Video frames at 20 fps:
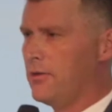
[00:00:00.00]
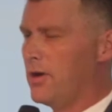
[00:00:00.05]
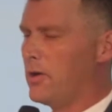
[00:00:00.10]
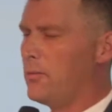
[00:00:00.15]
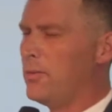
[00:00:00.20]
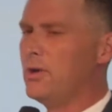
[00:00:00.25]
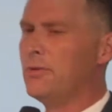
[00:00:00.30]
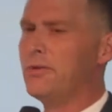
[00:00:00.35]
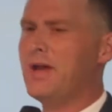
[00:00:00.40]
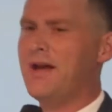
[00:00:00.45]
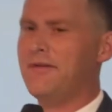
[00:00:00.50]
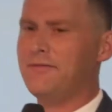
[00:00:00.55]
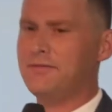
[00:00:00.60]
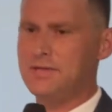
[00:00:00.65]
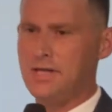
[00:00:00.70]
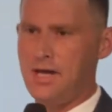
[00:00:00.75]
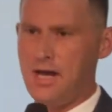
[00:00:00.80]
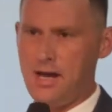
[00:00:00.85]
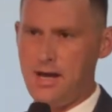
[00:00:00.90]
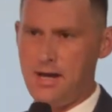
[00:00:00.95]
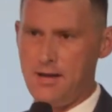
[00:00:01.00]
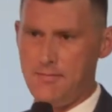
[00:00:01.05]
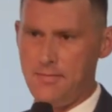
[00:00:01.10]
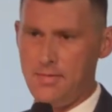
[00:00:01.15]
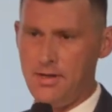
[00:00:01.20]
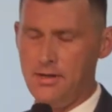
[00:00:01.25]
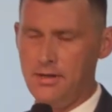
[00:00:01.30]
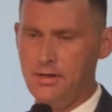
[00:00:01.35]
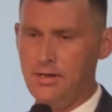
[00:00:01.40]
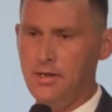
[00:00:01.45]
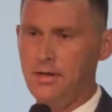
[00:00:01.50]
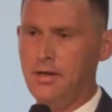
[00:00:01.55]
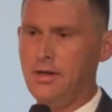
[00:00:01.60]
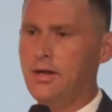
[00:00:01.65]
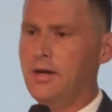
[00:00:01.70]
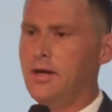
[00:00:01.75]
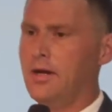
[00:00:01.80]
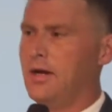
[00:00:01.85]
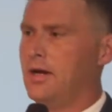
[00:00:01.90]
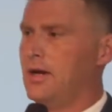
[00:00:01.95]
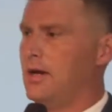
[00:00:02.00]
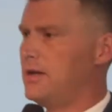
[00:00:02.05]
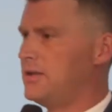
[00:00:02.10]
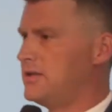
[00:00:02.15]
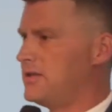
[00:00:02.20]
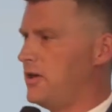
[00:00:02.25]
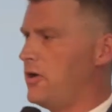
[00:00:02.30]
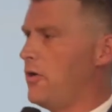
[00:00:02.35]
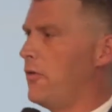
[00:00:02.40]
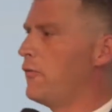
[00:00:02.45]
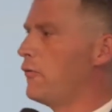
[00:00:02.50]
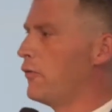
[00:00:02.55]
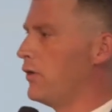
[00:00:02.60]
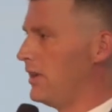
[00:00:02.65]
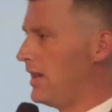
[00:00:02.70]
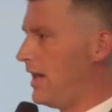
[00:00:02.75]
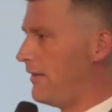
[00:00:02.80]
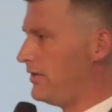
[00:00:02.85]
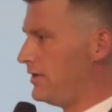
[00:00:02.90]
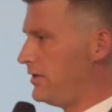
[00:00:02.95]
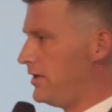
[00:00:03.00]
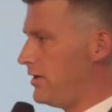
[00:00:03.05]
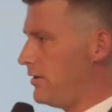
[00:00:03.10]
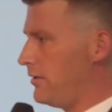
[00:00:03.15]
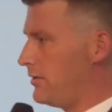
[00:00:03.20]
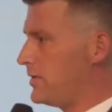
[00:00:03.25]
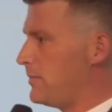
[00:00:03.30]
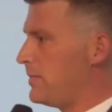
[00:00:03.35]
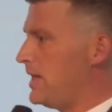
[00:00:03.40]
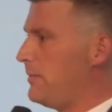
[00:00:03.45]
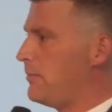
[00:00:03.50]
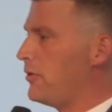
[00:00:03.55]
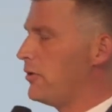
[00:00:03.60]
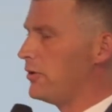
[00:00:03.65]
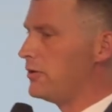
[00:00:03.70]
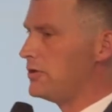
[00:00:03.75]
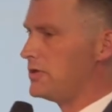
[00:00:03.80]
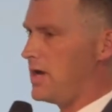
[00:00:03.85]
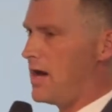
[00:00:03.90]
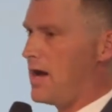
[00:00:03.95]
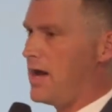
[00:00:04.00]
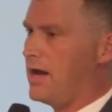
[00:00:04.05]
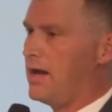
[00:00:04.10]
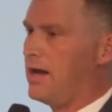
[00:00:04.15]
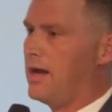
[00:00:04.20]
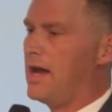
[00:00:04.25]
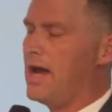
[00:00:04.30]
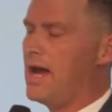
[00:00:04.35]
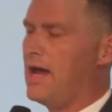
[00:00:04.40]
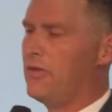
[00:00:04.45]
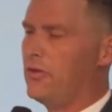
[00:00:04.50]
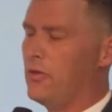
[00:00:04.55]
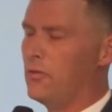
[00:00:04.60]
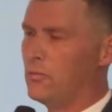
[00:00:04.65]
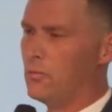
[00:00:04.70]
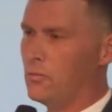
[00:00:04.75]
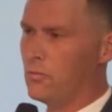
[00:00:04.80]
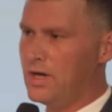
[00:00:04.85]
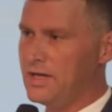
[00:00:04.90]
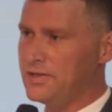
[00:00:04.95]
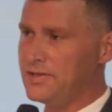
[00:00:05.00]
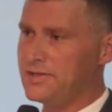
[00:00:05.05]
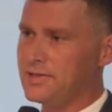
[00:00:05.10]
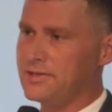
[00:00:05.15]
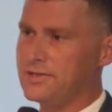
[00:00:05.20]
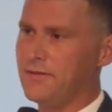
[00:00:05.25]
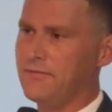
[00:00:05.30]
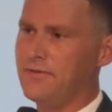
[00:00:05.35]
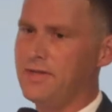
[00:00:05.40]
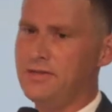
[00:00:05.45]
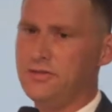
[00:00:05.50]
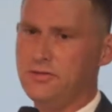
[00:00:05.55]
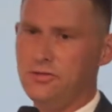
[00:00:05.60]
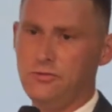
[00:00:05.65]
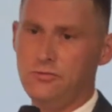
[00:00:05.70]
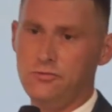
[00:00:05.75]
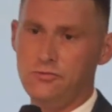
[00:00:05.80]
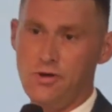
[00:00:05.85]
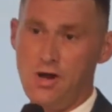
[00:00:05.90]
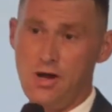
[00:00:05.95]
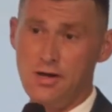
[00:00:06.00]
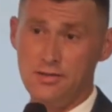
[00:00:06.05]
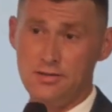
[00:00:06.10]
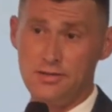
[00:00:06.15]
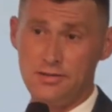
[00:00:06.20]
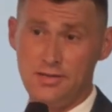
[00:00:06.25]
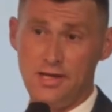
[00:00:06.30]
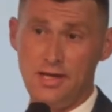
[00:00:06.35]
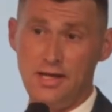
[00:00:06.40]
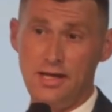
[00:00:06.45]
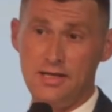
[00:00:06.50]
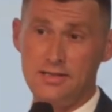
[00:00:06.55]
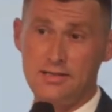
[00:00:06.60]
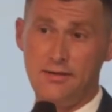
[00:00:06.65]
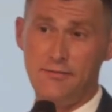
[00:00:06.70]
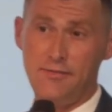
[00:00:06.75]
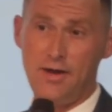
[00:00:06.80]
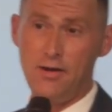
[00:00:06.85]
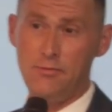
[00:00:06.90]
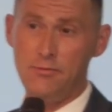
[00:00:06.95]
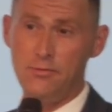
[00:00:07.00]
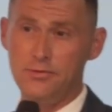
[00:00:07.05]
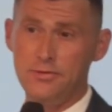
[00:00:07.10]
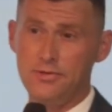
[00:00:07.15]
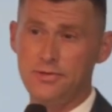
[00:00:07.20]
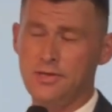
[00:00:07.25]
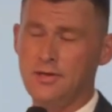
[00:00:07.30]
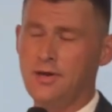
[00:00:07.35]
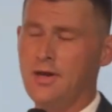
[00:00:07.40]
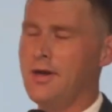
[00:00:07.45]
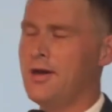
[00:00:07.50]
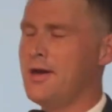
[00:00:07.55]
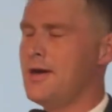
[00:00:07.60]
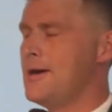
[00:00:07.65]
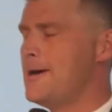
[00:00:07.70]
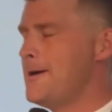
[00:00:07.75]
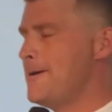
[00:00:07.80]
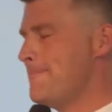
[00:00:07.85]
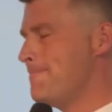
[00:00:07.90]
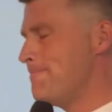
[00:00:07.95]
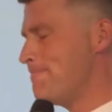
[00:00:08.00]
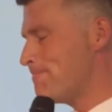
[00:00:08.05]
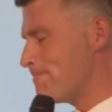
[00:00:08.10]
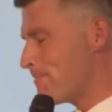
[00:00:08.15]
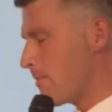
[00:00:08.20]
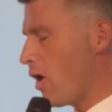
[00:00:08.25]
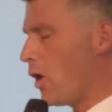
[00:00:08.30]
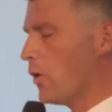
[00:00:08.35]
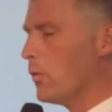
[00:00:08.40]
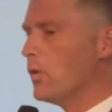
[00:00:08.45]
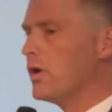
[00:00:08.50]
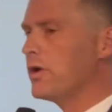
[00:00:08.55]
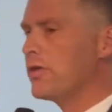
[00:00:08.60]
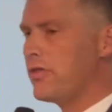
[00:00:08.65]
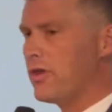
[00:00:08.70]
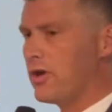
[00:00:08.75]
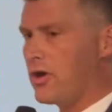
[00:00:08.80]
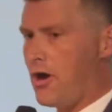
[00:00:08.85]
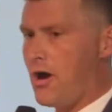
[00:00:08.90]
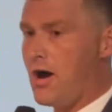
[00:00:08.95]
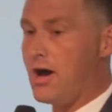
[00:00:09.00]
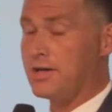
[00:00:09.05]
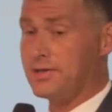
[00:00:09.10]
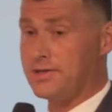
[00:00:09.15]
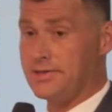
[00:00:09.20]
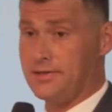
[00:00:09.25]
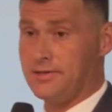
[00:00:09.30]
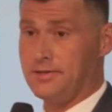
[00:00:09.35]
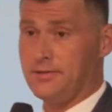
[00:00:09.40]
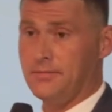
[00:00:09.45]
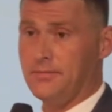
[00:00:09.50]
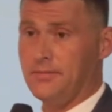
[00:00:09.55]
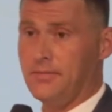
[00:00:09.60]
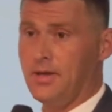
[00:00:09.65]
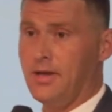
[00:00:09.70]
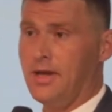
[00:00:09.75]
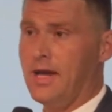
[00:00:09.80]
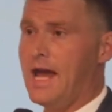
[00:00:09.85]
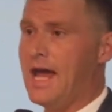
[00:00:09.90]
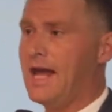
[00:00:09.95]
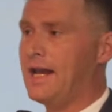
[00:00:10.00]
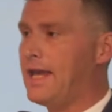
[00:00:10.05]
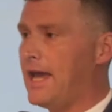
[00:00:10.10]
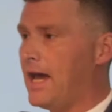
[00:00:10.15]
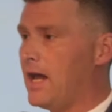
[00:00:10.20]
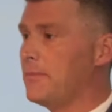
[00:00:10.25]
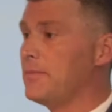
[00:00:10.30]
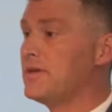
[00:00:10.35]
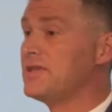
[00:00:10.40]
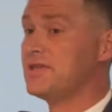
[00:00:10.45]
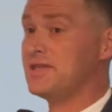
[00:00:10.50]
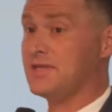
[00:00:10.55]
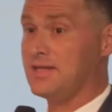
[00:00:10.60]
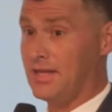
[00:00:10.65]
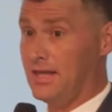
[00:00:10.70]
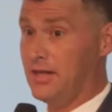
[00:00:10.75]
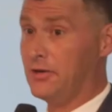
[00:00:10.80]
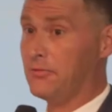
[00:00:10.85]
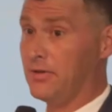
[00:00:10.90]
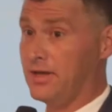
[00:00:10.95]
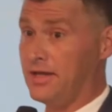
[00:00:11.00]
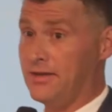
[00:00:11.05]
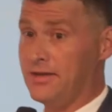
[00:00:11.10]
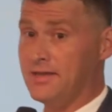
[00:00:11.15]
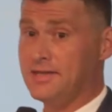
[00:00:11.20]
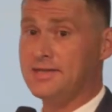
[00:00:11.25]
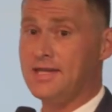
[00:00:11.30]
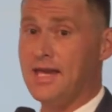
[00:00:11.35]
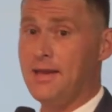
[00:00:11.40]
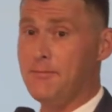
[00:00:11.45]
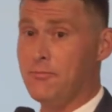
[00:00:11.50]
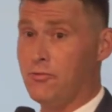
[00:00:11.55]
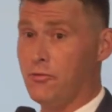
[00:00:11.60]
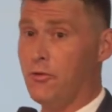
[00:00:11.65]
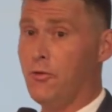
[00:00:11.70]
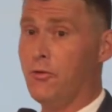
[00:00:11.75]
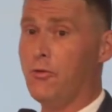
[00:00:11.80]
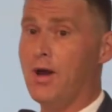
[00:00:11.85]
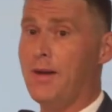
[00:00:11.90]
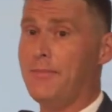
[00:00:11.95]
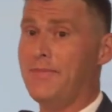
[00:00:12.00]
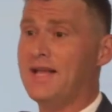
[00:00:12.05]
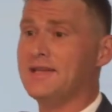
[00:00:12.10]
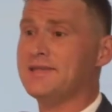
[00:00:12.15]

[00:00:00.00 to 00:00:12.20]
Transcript: Like we don't have time to go for 11 years. People are dying and the risks of these new drugs and antivirals are worth the cost. And cannabis is literally the same program.